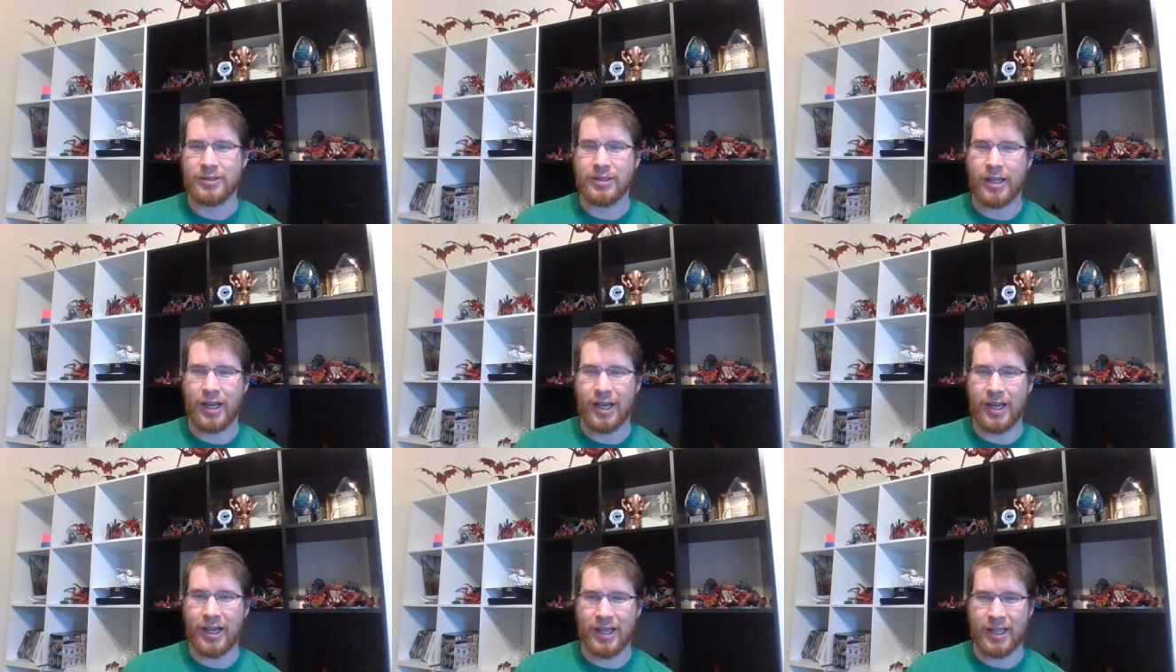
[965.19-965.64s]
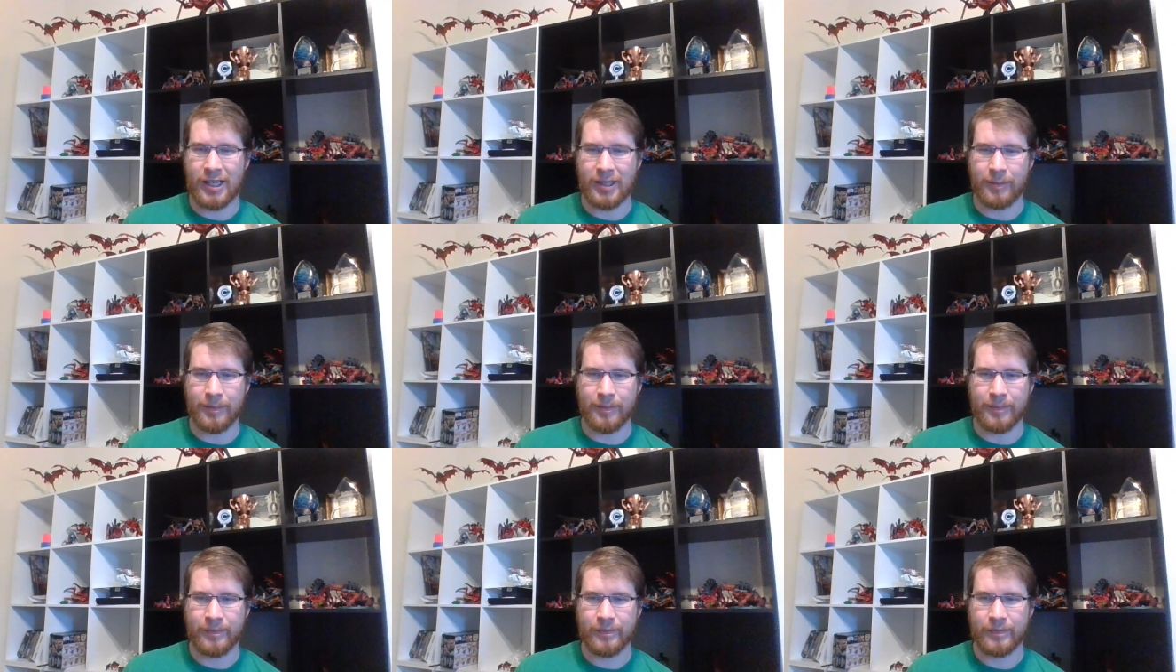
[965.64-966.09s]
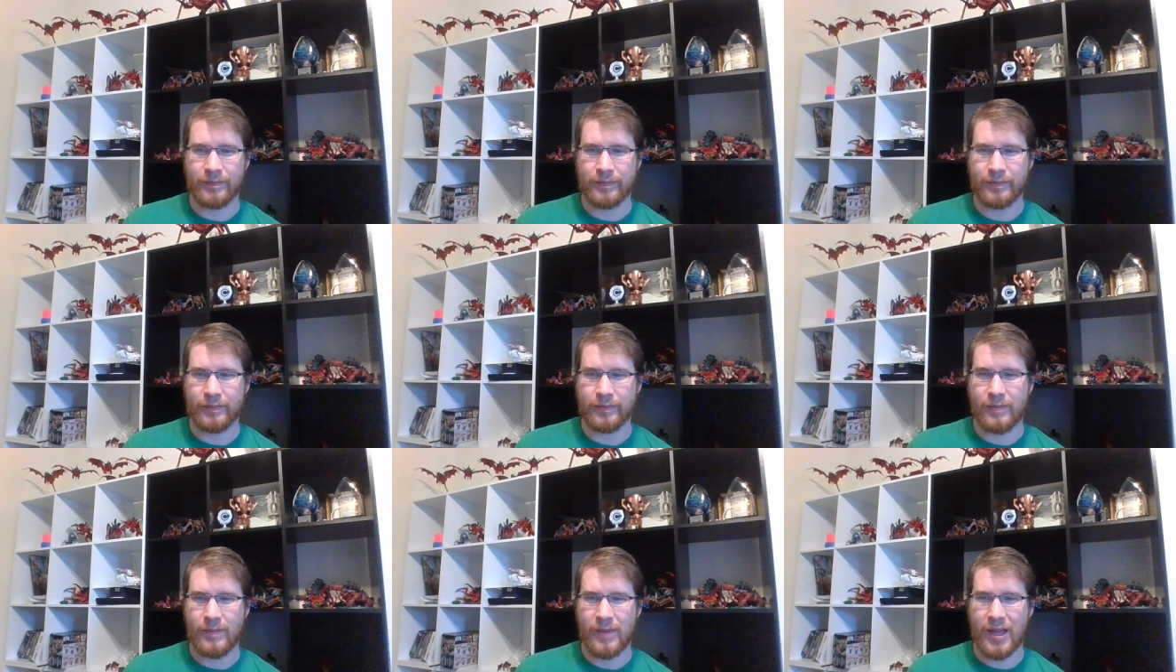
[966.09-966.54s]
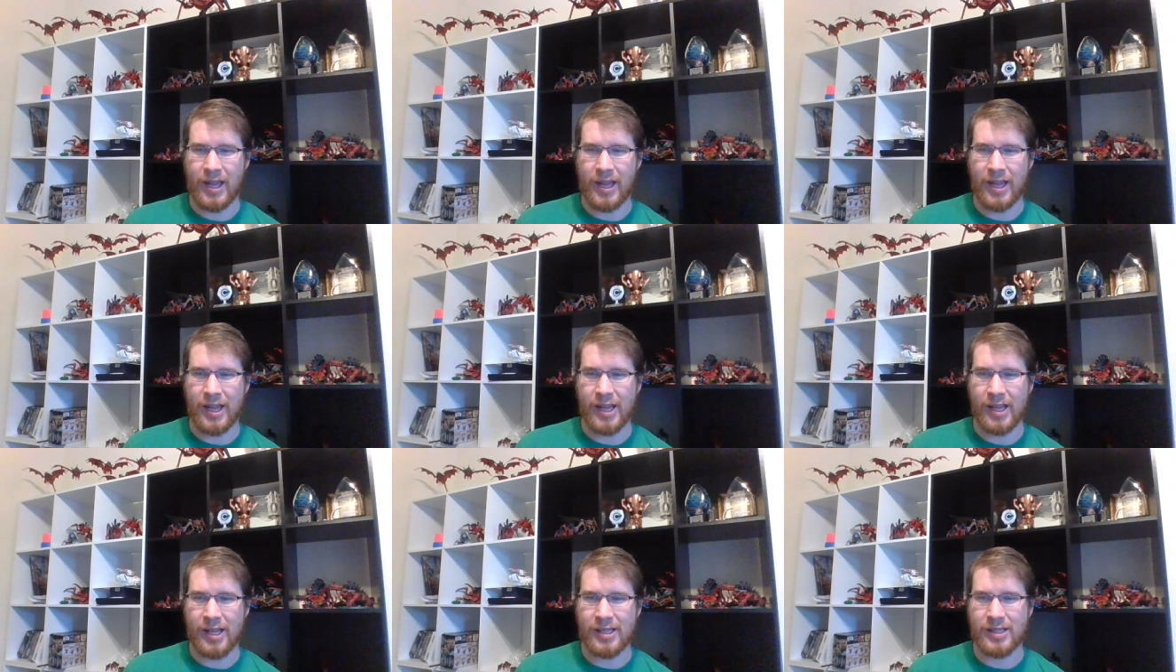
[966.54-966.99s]
Um,
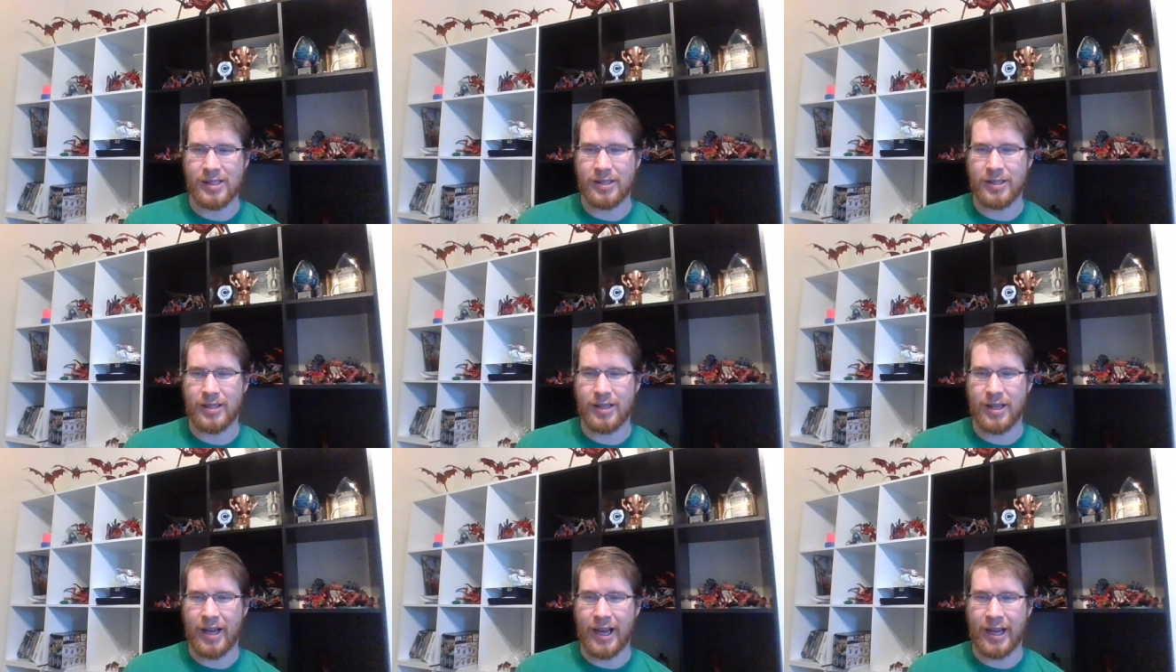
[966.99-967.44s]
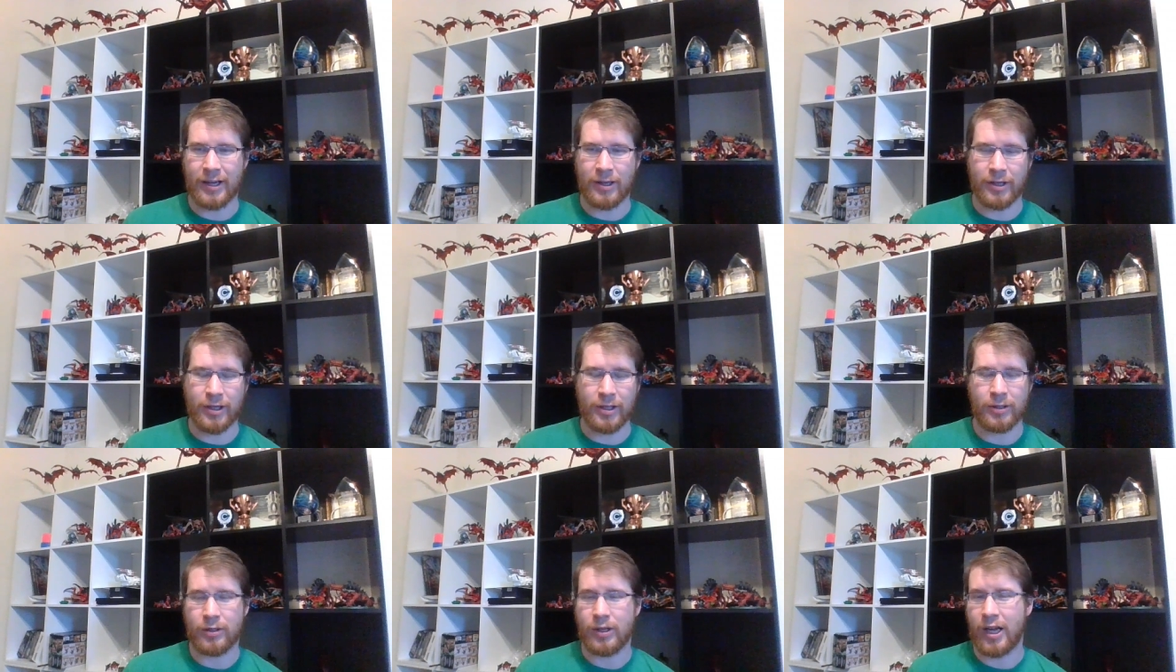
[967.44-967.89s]
and I don't know.